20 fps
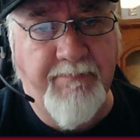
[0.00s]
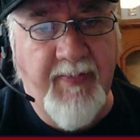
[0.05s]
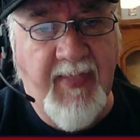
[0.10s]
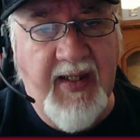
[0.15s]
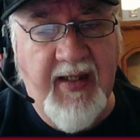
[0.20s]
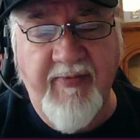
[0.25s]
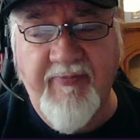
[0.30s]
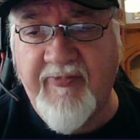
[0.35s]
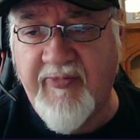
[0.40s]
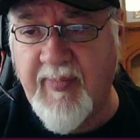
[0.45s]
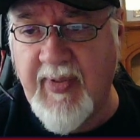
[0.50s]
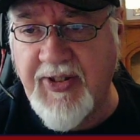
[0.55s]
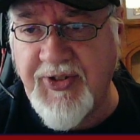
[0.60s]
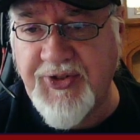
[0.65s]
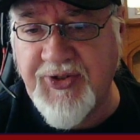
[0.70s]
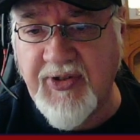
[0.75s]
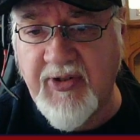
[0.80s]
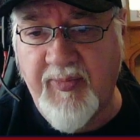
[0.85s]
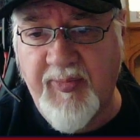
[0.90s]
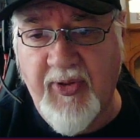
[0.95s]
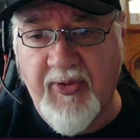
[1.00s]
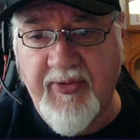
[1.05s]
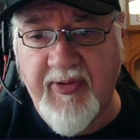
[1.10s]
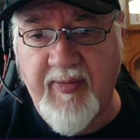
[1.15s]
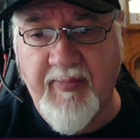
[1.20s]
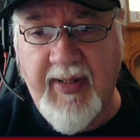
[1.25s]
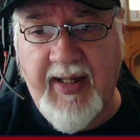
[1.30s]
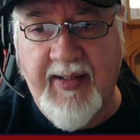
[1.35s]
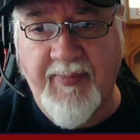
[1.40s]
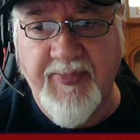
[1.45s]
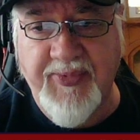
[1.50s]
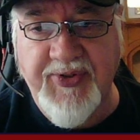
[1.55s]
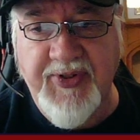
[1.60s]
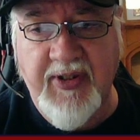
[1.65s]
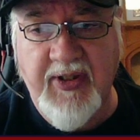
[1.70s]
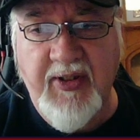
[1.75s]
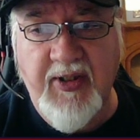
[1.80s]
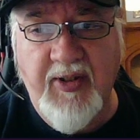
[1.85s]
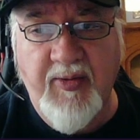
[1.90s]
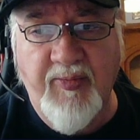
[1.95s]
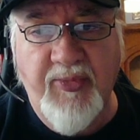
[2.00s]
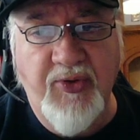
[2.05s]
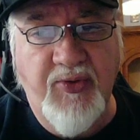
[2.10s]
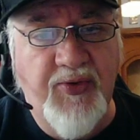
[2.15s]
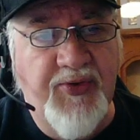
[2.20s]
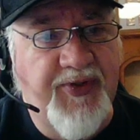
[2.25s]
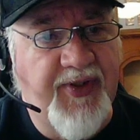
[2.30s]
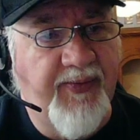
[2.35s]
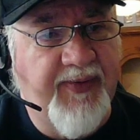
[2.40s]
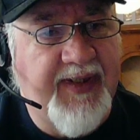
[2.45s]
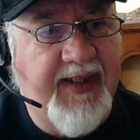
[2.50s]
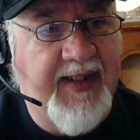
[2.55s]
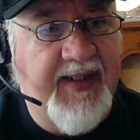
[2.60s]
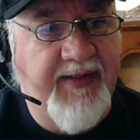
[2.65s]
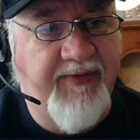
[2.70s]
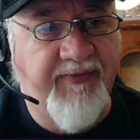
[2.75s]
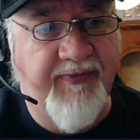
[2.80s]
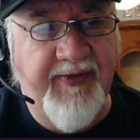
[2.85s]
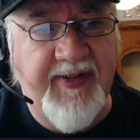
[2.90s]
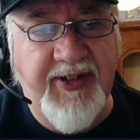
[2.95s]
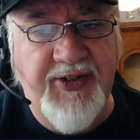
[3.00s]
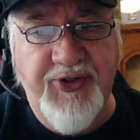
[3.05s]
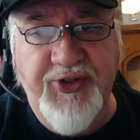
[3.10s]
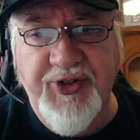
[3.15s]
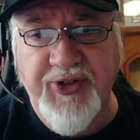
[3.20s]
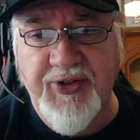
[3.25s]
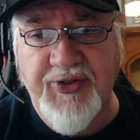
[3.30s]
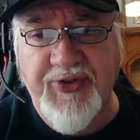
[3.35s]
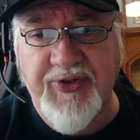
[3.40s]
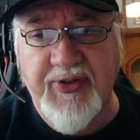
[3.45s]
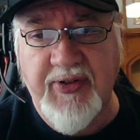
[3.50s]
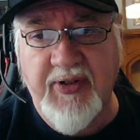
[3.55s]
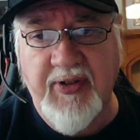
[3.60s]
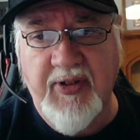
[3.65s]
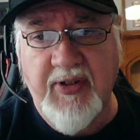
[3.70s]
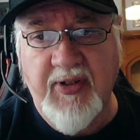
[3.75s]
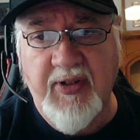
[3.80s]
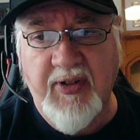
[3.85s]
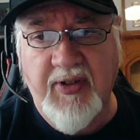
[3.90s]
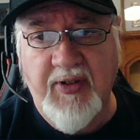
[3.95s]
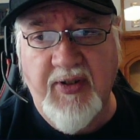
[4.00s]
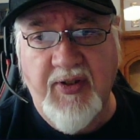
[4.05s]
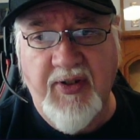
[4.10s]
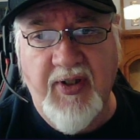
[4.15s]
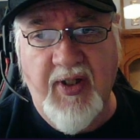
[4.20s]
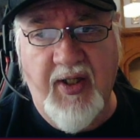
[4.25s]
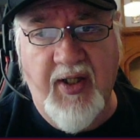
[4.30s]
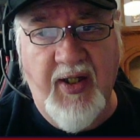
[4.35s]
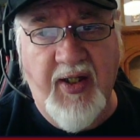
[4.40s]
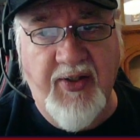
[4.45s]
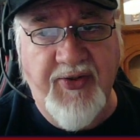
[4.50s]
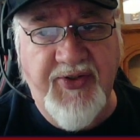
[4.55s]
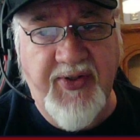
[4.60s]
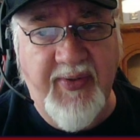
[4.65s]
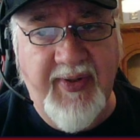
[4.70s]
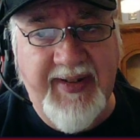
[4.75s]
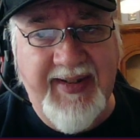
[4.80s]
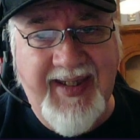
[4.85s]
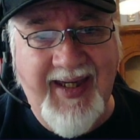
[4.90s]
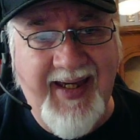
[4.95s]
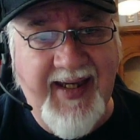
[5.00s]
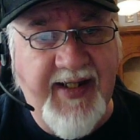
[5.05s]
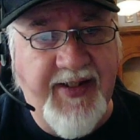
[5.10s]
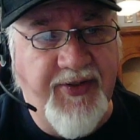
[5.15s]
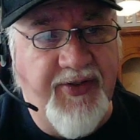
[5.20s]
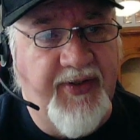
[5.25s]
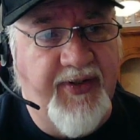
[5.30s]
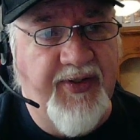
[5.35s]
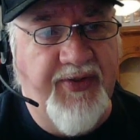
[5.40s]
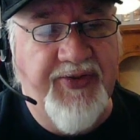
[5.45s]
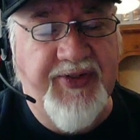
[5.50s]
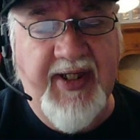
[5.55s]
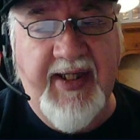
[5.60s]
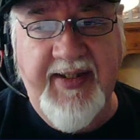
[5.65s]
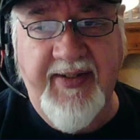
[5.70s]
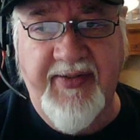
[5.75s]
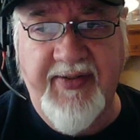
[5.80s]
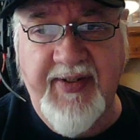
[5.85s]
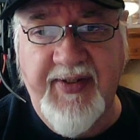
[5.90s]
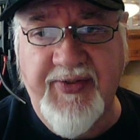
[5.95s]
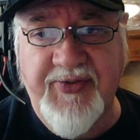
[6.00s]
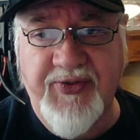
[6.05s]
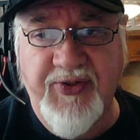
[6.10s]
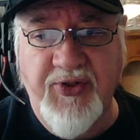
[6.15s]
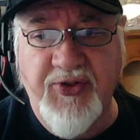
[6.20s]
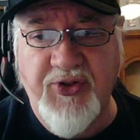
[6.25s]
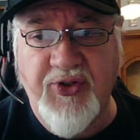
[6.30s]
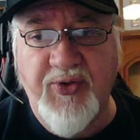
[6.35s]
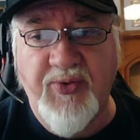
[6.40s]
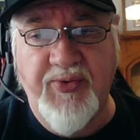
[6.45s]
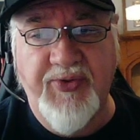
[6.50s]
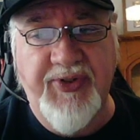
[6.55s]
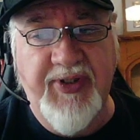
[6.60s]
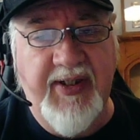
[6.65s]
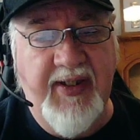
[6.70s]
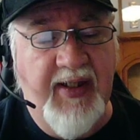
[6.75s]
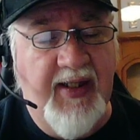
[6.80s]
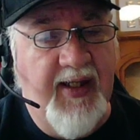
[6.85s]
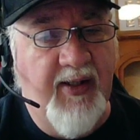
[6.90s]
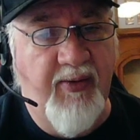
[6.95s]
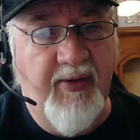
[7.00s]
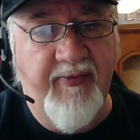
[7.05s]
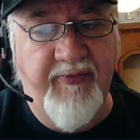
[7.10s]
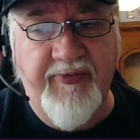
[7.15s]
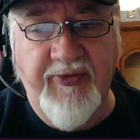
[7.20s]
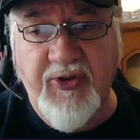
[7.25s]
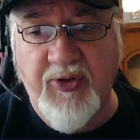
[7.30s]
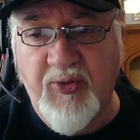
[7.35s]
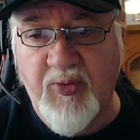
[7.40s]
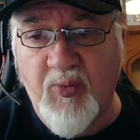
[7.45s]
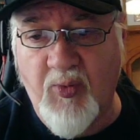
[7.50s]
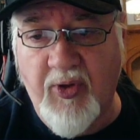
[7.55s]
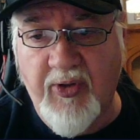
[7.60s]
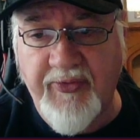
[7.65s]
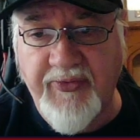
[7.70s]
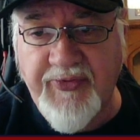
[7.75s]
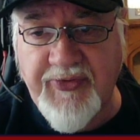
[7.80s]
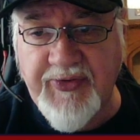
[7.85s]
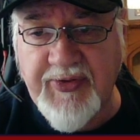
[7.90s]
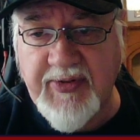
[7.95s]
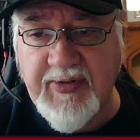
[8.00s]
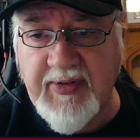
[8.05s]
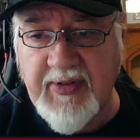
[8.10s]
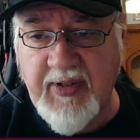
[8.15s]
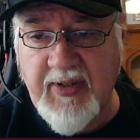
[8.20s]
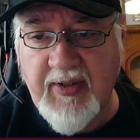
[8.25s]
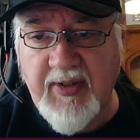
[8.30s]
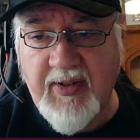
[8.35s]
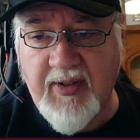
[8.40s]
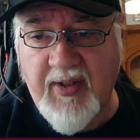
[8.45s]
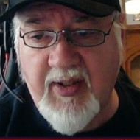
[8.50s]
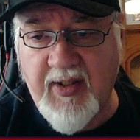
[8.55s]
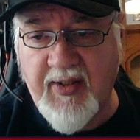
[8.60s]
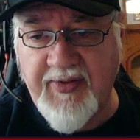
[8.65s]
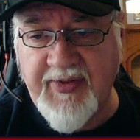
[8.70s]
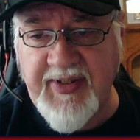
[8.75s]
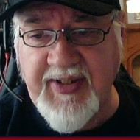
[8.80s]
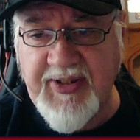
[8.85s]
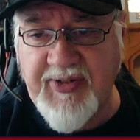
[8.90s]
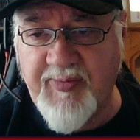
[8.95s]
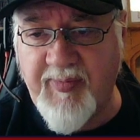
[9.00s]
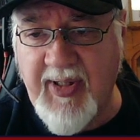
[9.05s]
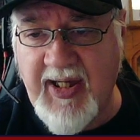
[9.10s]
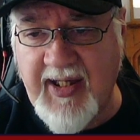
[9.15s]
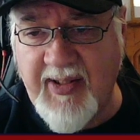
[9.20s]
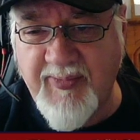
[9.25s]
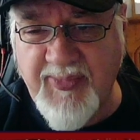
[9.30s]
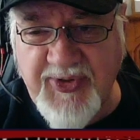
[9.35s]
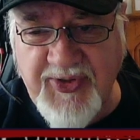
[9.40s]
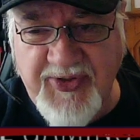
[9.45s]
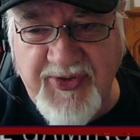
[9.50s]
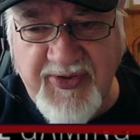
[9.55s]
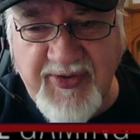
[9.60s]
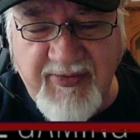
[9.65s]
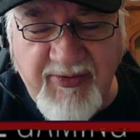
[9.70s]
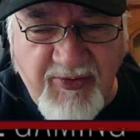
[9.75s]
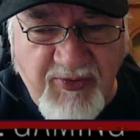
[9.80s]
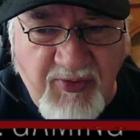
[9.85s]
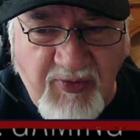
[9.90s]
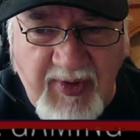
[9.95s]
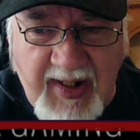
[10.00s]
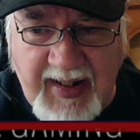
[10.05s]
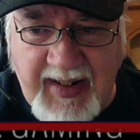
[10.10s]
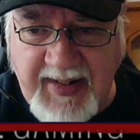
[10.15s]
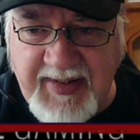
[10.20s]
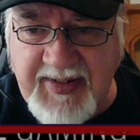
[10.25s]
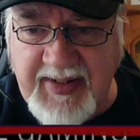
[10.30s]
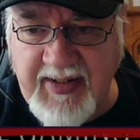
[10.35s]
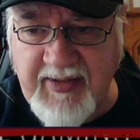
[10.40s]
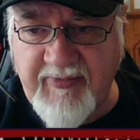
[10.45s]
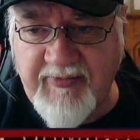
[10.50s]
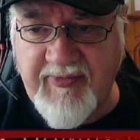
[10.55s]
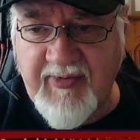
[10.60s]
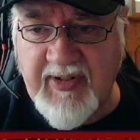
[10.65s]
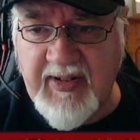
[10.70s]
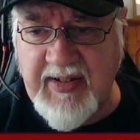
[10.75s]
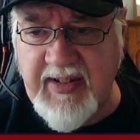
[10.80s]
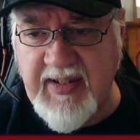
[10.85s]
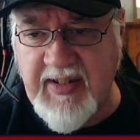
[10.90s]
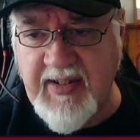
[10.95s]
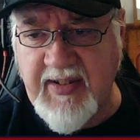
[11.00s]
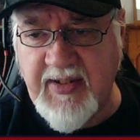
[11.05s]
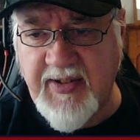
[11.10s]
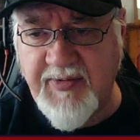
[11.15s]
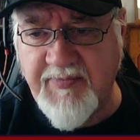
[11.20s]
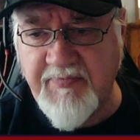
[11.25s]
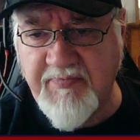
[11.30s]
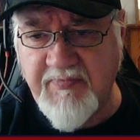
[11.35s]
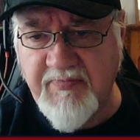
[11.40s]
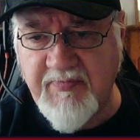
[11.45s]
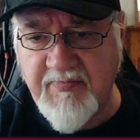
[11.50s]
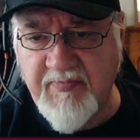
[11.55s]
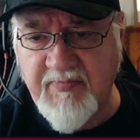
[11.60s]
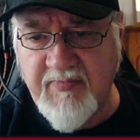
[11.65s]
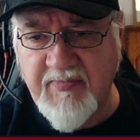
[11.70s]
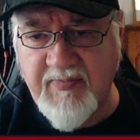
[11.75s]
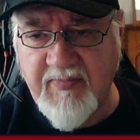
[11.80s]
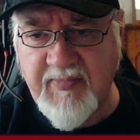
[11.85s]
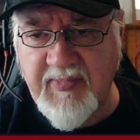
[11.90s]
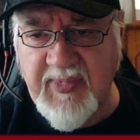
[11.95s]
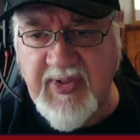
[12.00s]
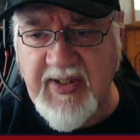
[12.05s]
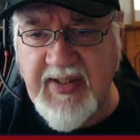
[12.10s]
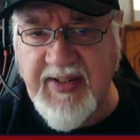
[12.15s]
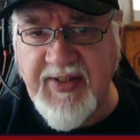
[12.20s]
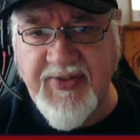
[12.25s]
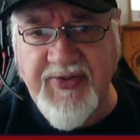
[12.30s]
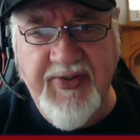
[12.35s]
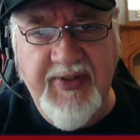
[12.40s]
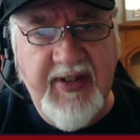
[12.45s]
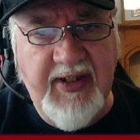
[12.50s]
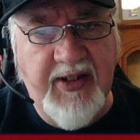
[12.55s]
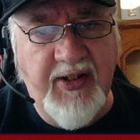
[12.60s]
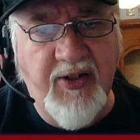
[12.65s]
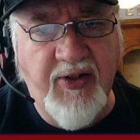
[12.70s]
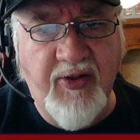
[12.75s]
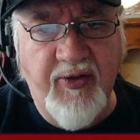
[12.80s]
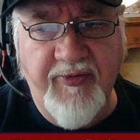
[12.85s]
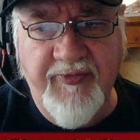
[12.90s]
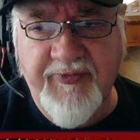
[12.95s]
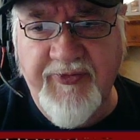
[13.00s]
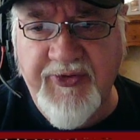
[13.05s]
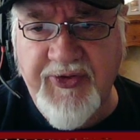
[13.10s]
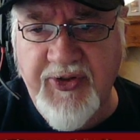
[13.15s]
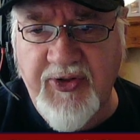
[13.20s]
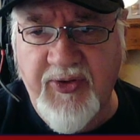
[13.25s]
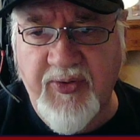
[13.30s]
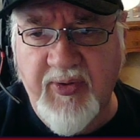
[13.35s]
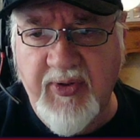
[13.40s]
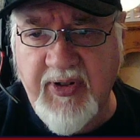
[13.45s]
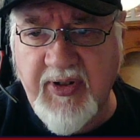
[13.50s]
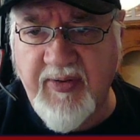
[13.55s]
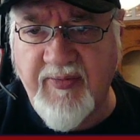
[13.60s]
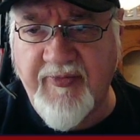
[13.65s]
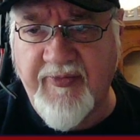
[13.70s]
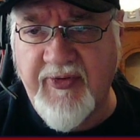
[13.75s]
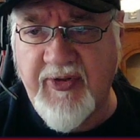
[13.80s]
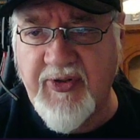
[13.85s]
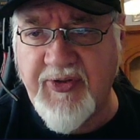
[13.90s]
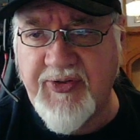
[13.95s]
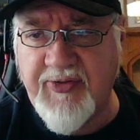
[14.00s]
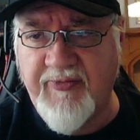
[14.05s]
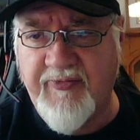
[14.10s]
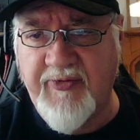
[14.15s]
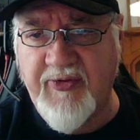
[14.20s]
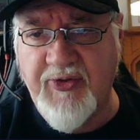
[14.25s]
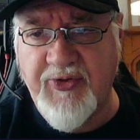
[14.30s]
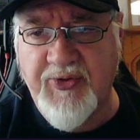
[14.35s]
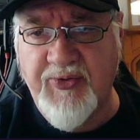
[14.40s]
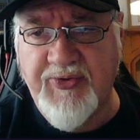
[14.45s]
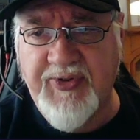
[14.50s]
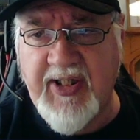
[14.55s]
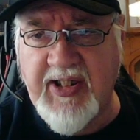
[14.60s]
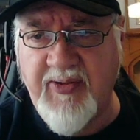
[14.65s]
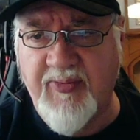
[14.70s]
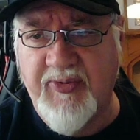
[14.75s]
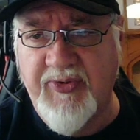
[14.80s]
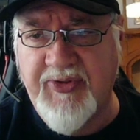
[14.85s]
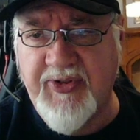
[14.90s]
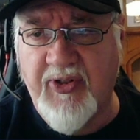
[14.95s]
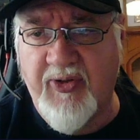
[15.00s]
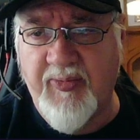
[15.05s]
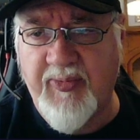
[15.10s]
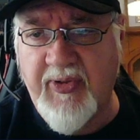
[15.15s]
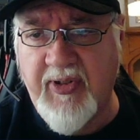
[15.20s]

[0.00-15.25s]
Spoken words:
information upon the maps, but also key features. So again, you can take this and use it however you want. These maps relatively easy enough to convert to virtual tabletop,